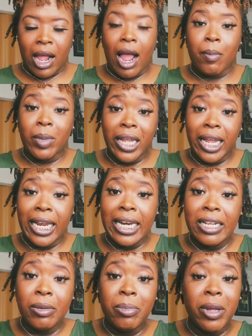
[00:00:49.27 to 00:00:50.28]
I'm laying
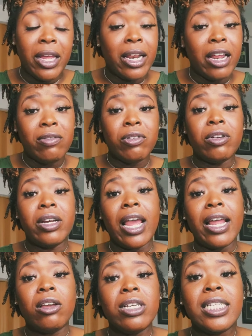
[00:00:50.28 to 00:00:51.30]
in the bed after a night
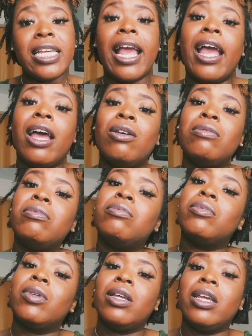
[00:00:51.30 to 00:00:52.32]
on the town.
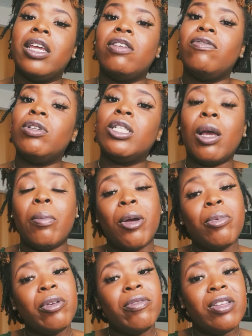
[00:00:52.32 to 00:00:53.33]
If you saw my
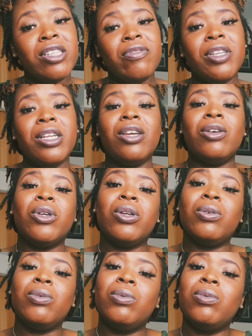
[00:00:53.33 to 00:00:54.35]
previous video,
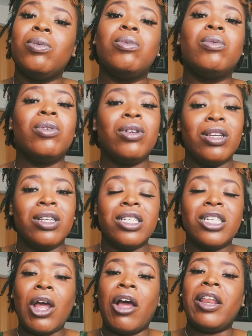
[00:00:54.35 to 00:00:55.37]
you
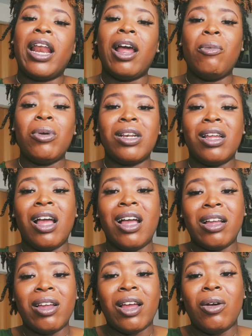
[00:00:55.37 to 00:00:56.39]
saw that I went and
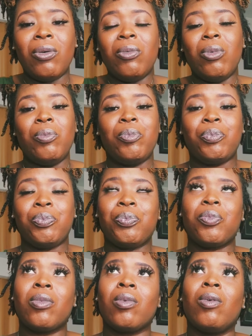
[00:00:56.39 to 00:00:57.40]
hung out.
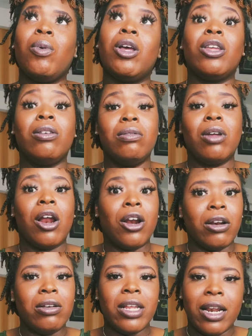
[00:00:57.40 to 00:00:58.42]
Well, you
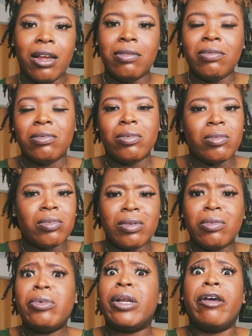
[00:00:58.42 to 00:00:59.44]
heard that
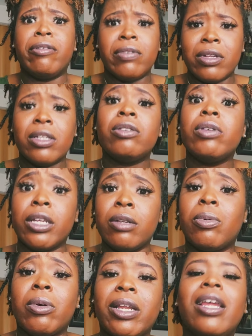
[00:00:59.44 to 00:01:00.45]
whatever, you get the
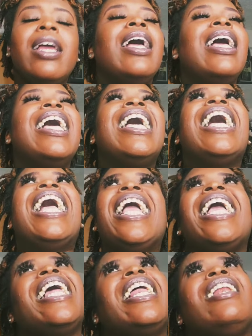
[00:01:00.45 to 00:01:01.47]
point.
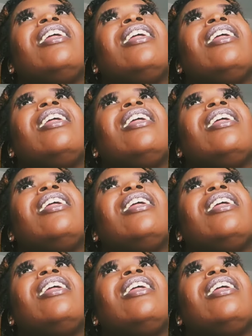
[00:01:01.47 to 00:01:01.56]
And,